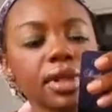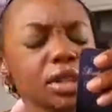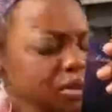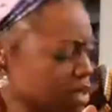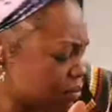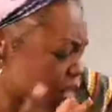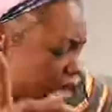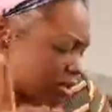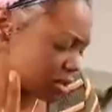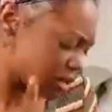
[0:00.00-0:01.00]
There was something
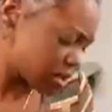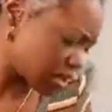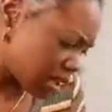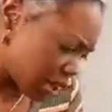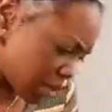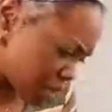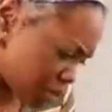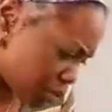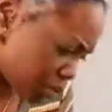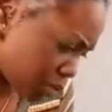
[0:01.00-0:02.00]
else I was
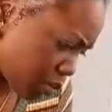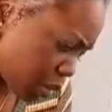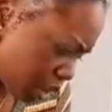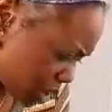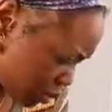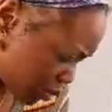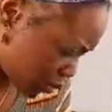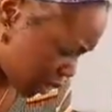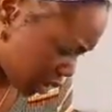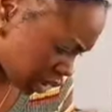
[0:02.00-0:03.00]
wanting to
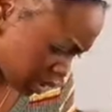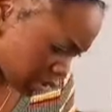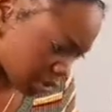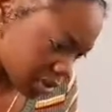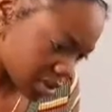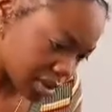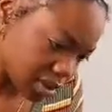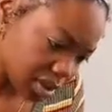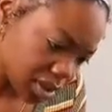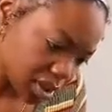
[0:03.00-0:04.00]
point out.
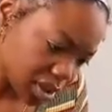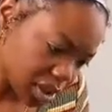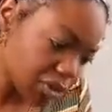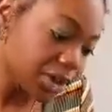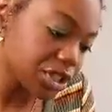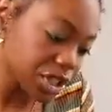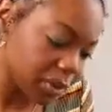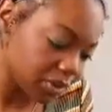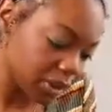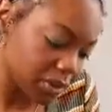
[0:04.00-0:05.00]

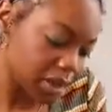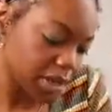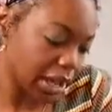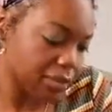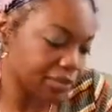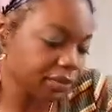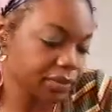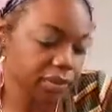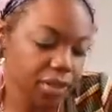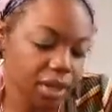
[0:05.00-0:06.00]
Friendship. There we go. Yeah.
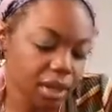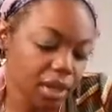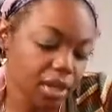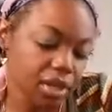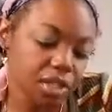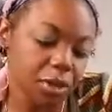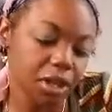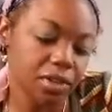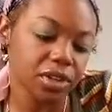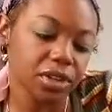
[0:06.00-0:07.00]

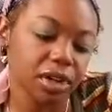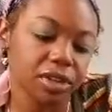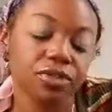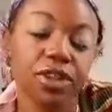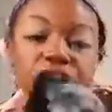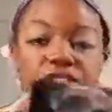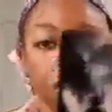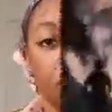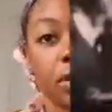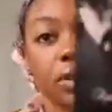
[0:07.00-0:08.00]
Spirit of the Dog.
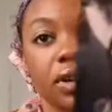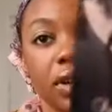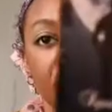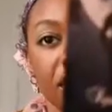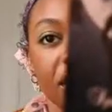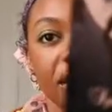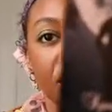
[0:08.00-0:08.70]
Friendship. Okay.